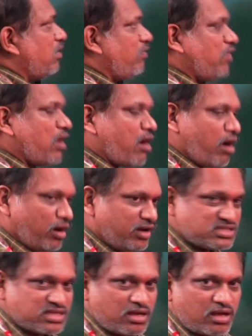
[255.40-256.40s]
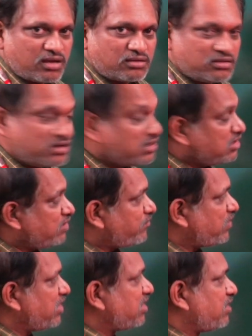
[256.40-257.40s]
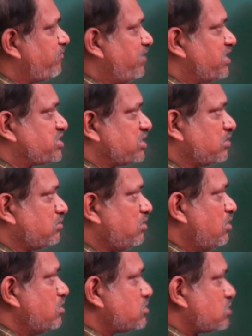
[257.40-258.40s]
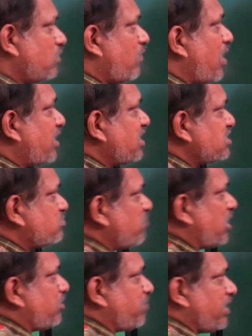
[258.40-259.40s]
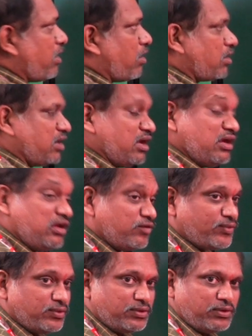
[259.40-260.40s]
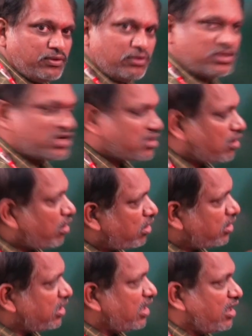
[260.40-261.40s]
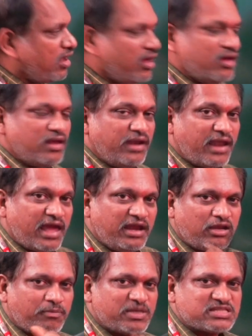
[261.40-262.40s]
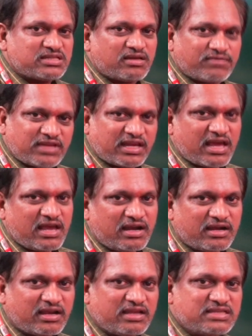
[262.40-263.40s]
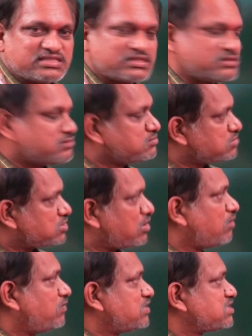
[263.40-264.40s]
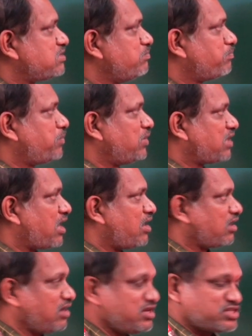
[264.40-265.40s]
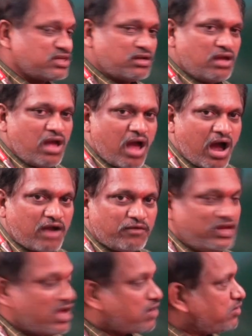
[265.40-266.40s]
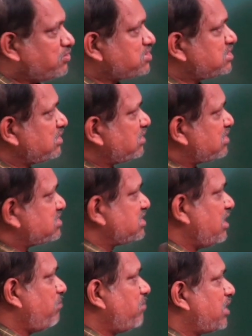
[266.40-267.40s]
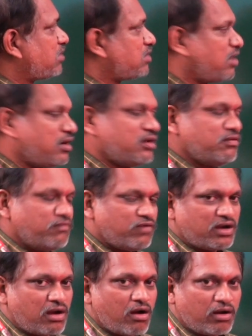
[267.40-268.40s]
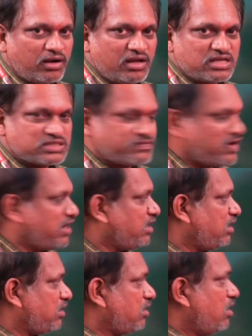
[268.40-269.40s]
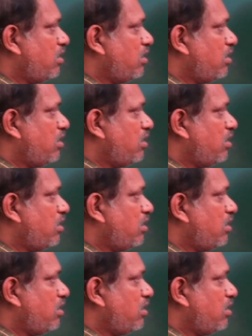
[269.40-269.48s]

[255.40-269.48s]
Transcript: the odd days are different definition. So what is meant by odd day? If you know that odd day, 90% of the calendar is solved, simple calculation, and we are using the same method for odd days finding,